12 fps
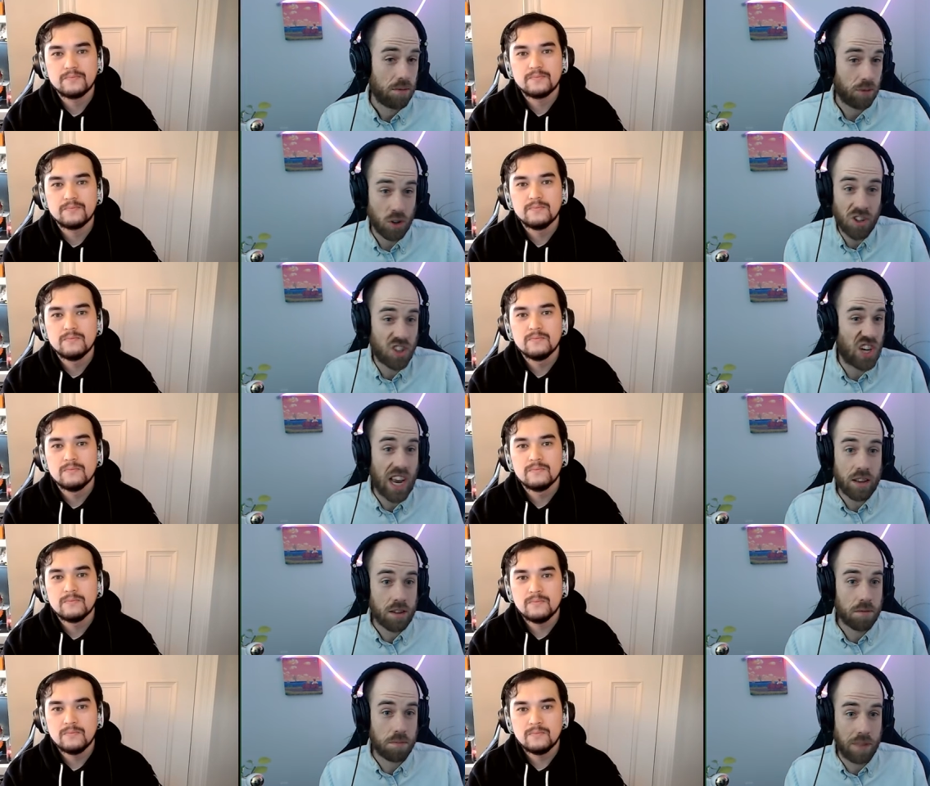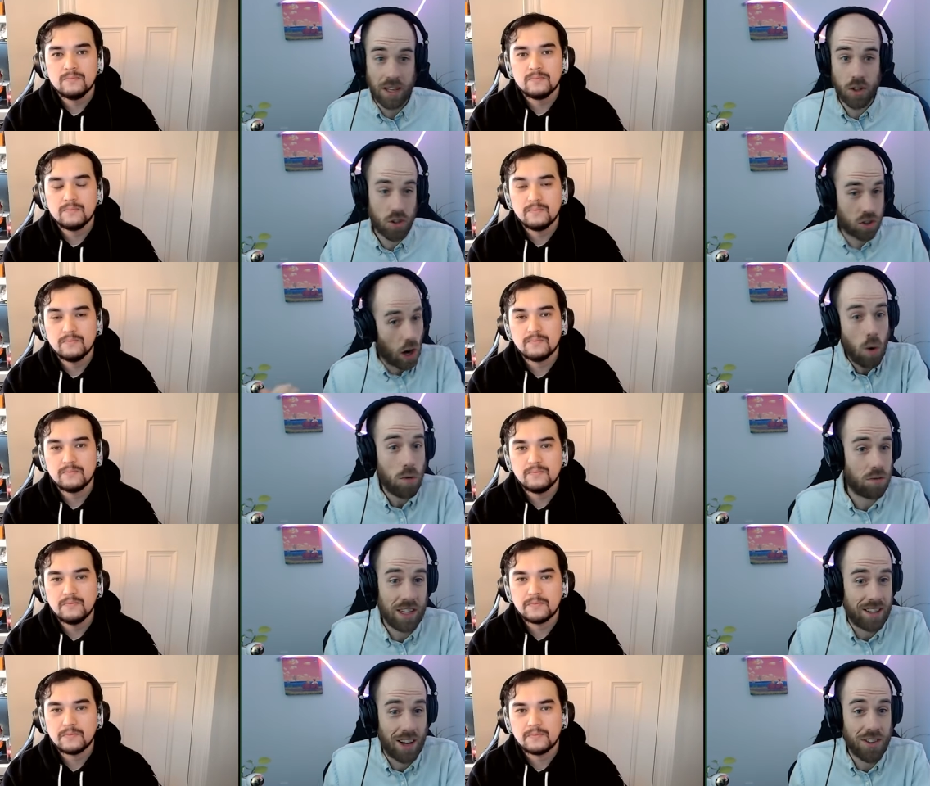Speaker 1: there's a chance they just don't.
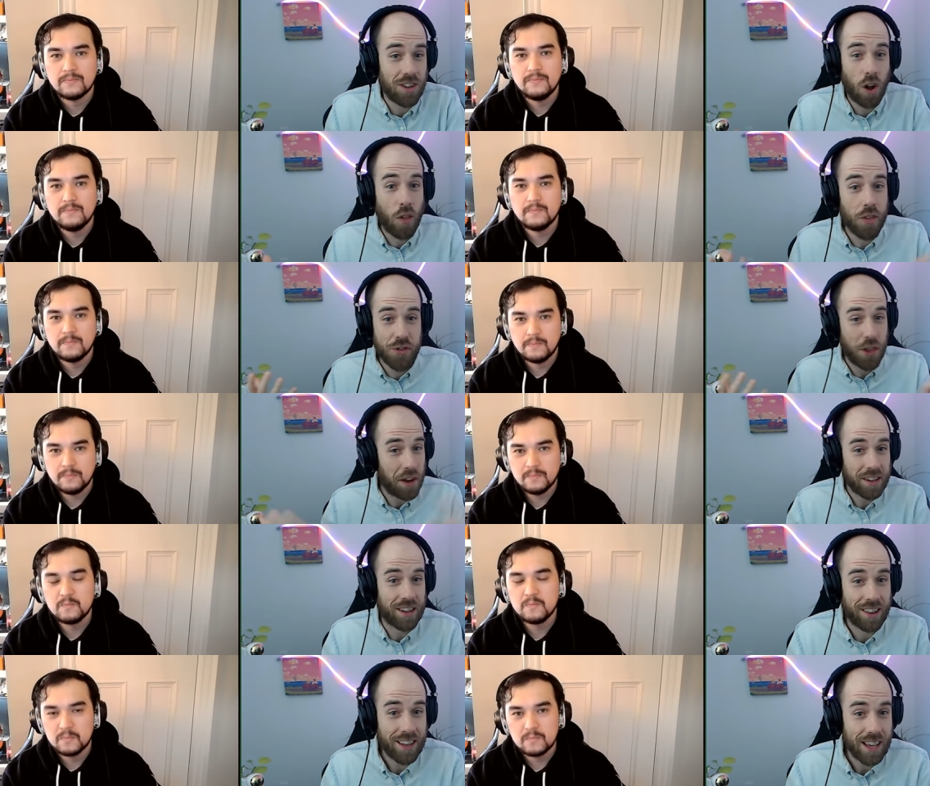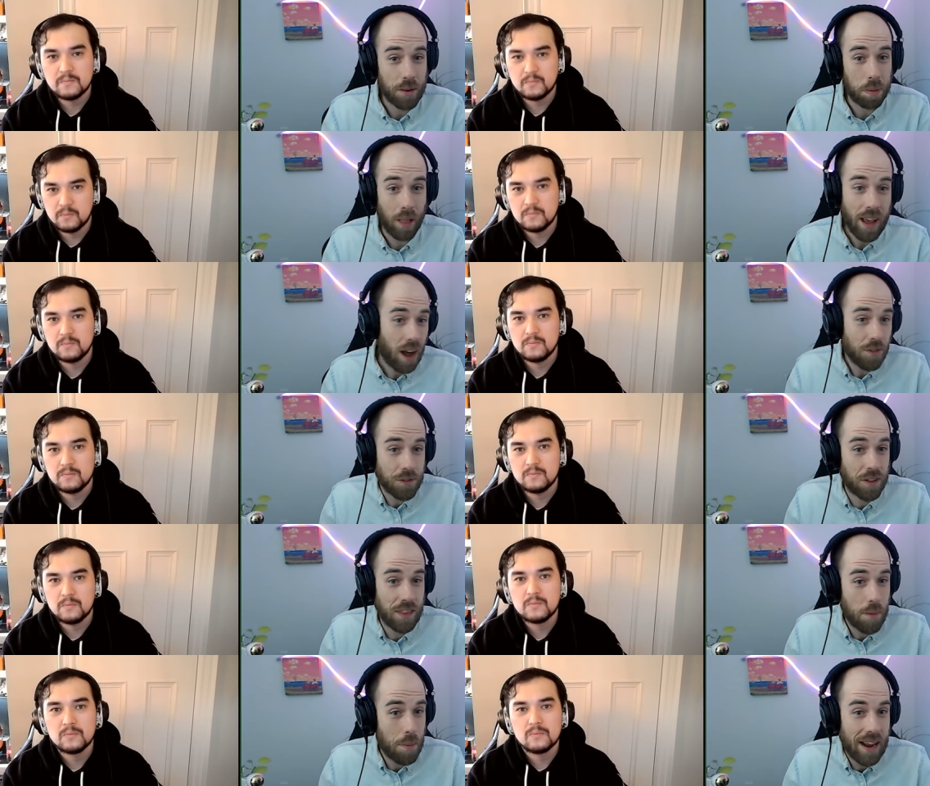It doesn't all of a sudden click in playoffs,
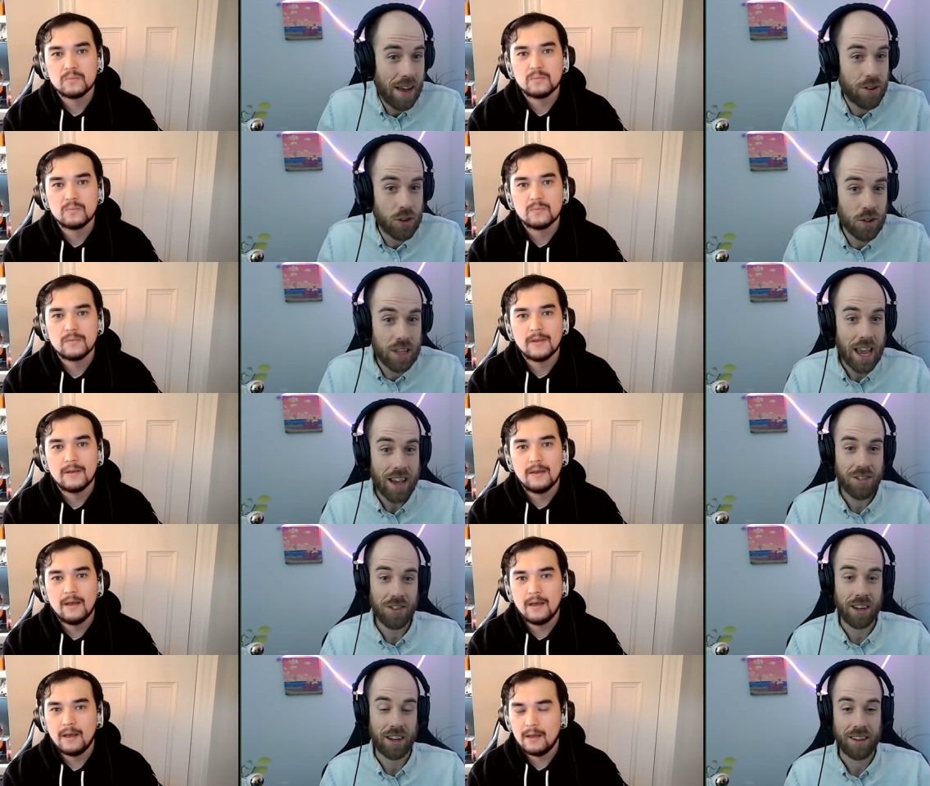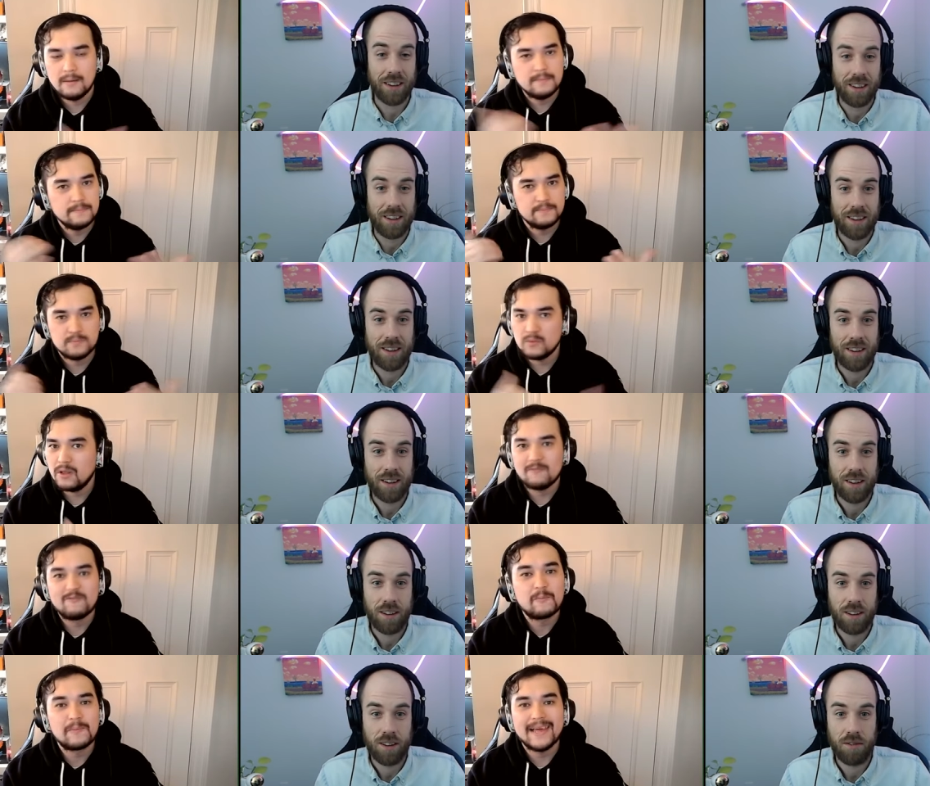and they might have an early exit.
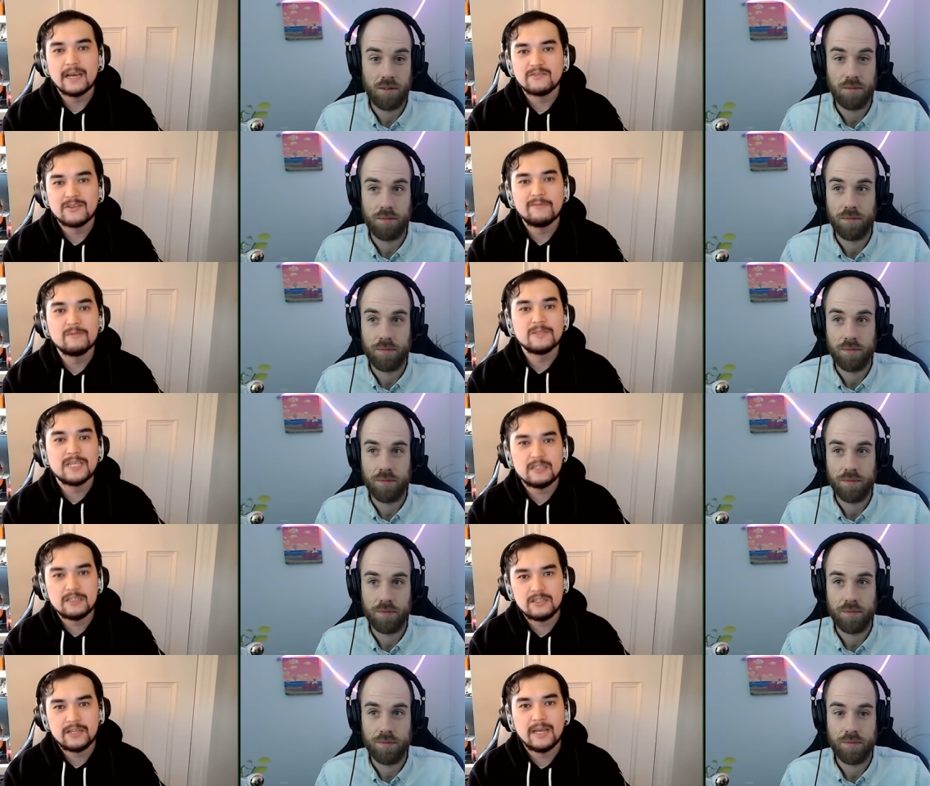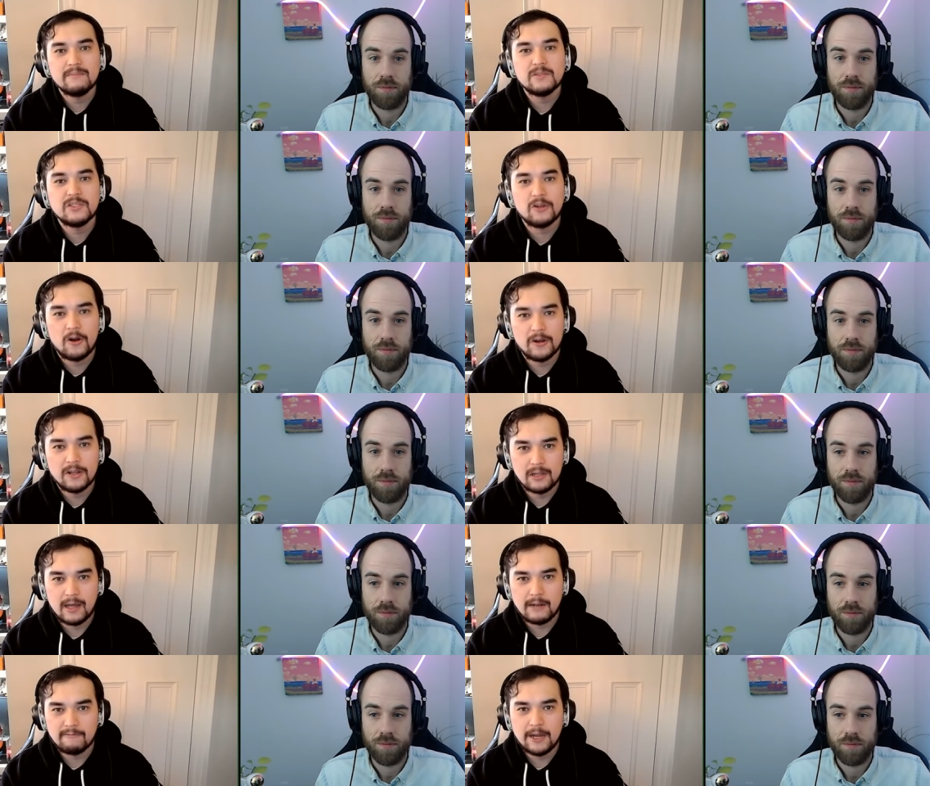
Speaker 2: Playoffs, everyone's at the same
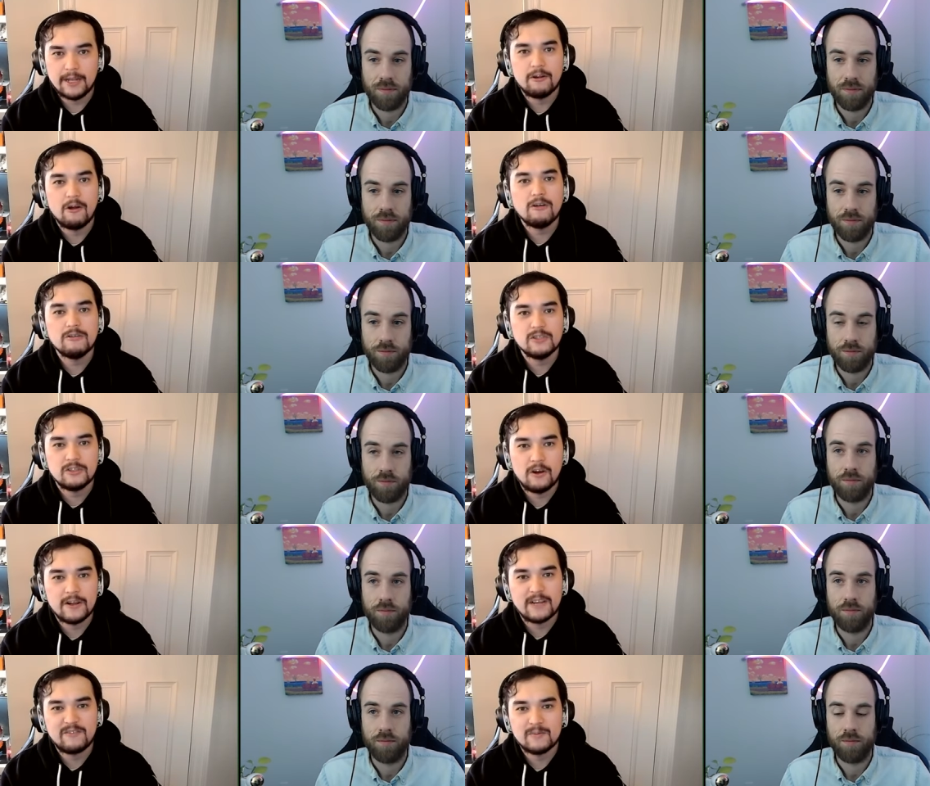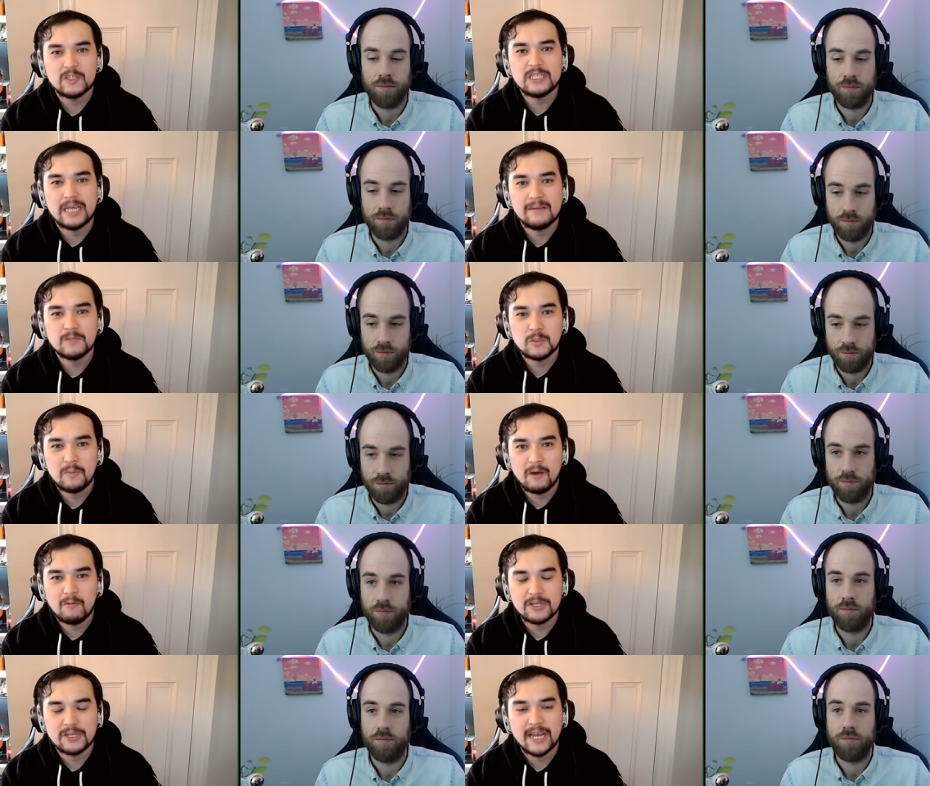starting line, right? You're all starting from the same
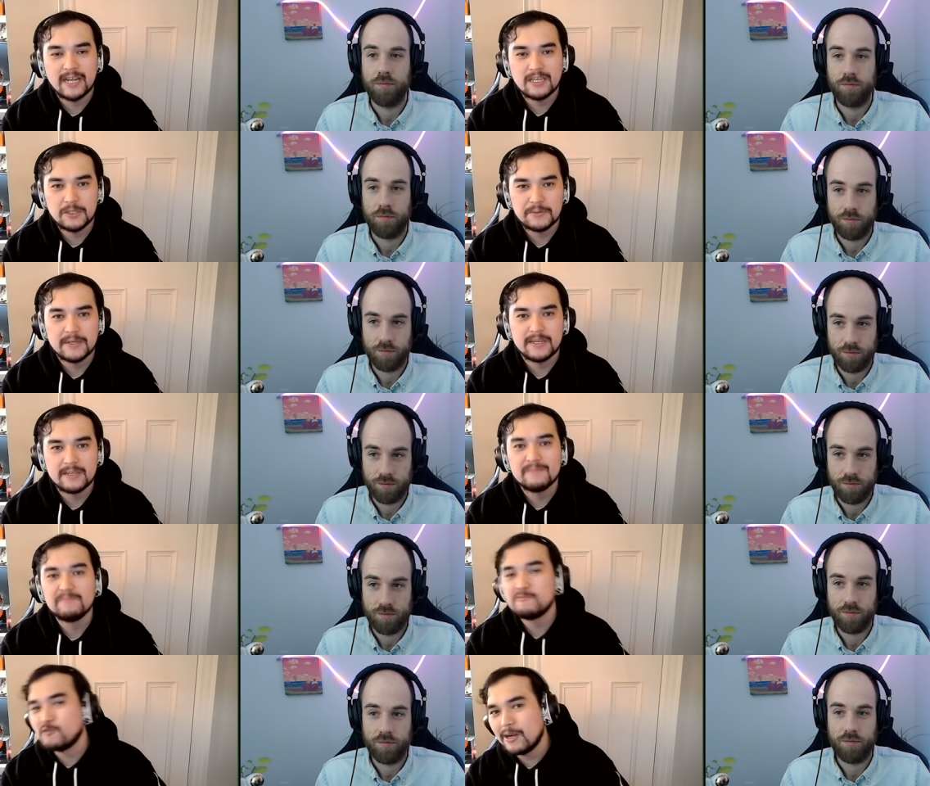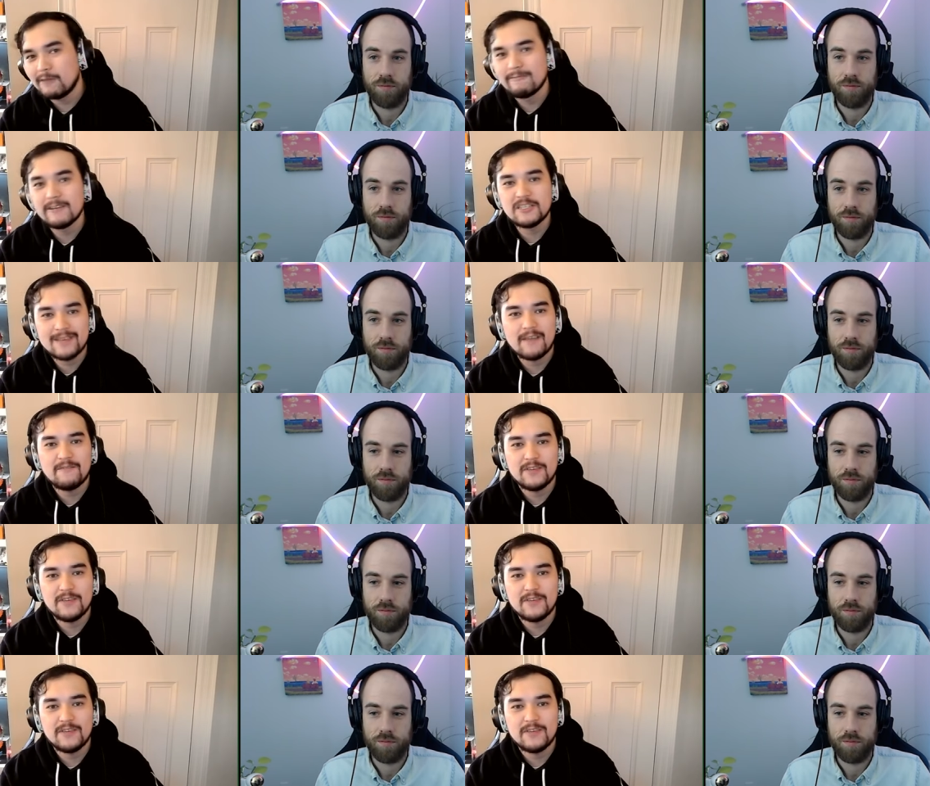spot when you're getting to it and trying to reach that